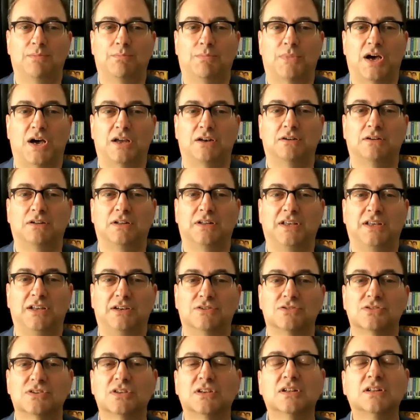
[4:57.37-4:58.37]
Modern
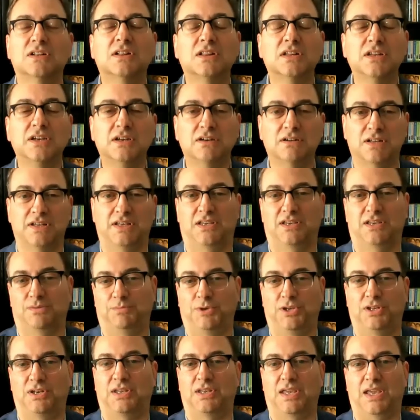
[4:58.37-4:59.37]
leaders clearly
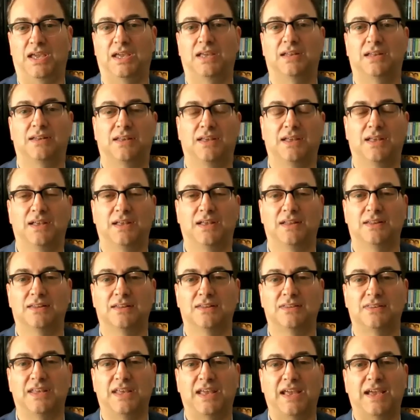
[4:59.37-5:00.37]
communicate
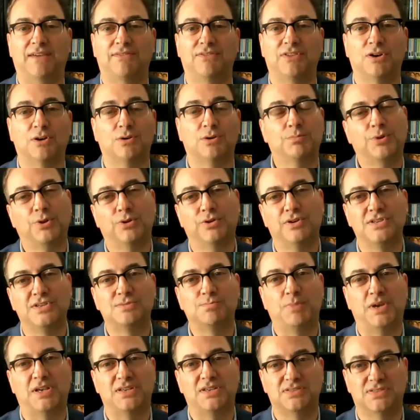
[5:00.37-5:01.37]
that they have their
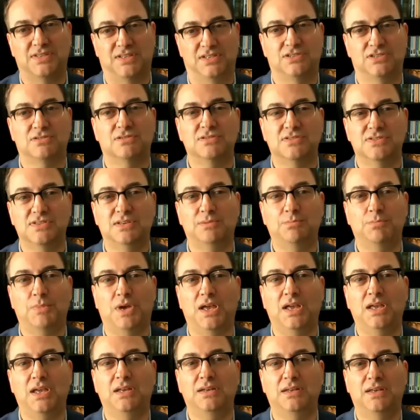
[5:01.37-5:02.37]
employees' best interests in
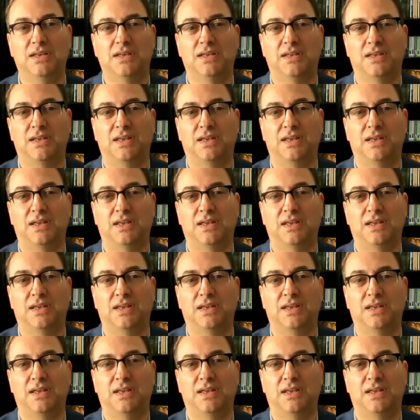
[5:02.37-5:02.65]
mind,